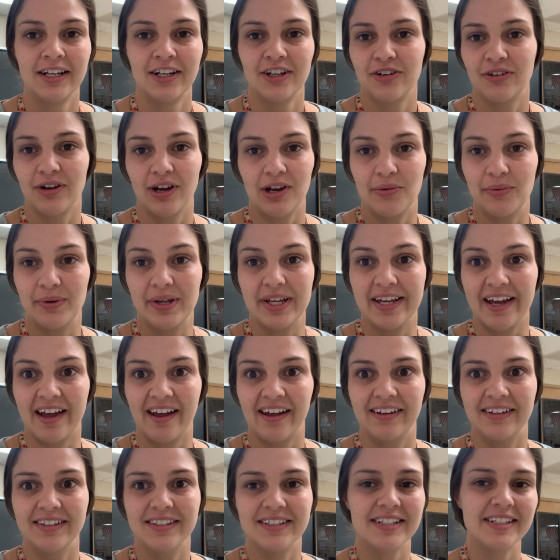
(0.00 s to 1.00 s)
Great
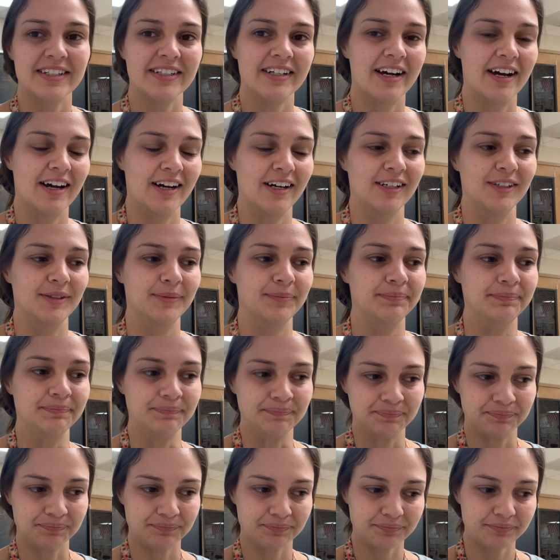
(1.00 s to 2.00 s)
weekend.
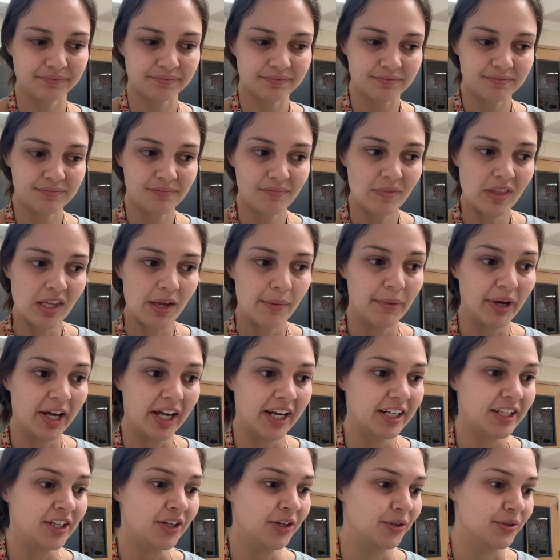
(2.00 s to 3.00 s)
But
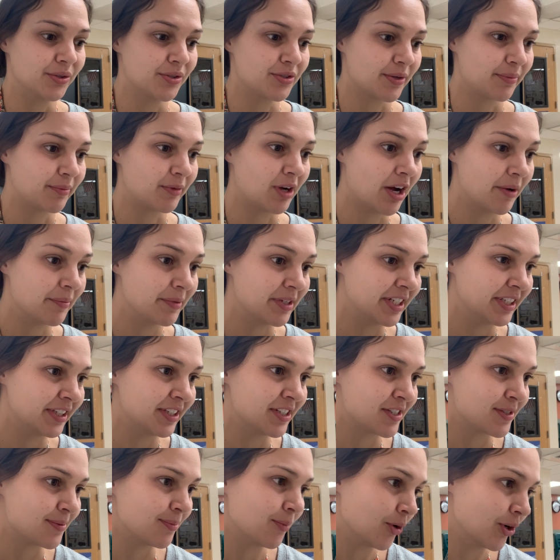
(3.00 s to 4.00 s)
anywho, so I'm coming in
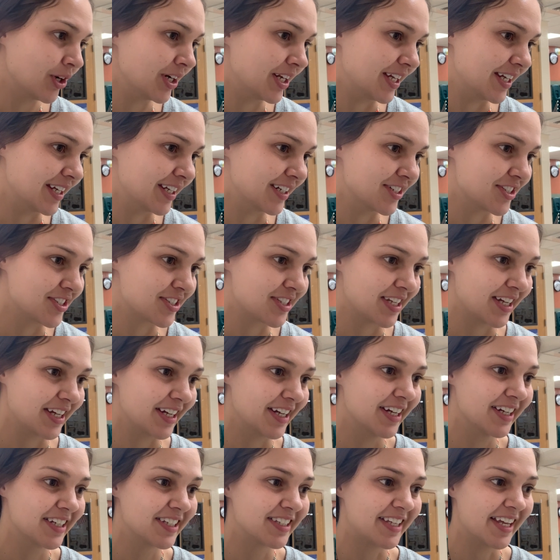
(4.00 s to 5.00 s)
this morning and just like
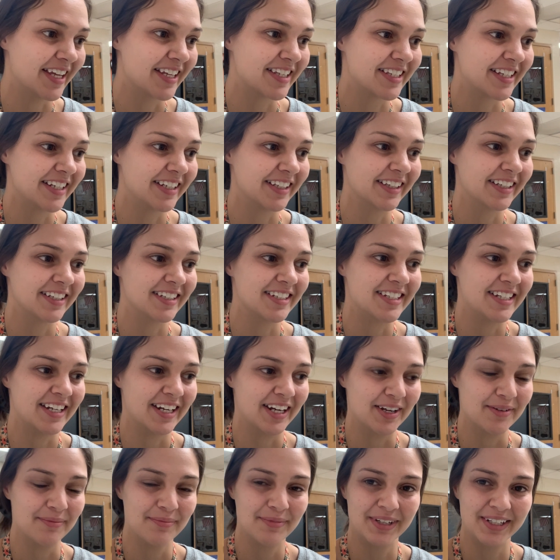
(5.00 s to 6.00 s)
assessing the
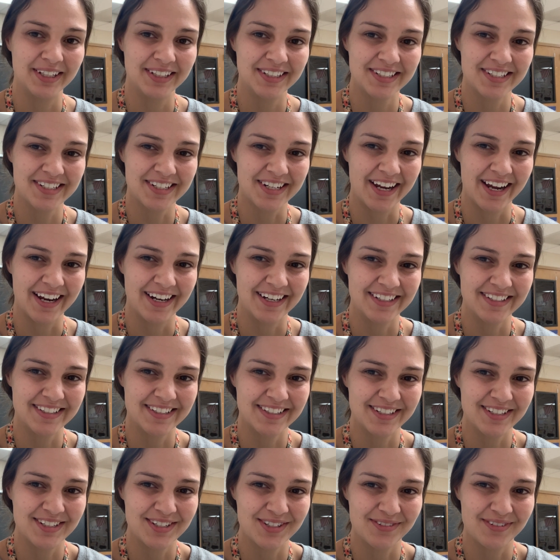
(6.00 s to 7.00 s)
damage kind of
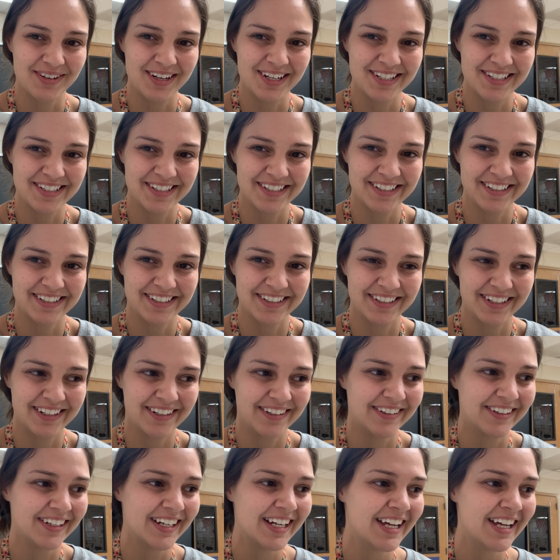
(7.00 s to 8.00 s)
situation, you know.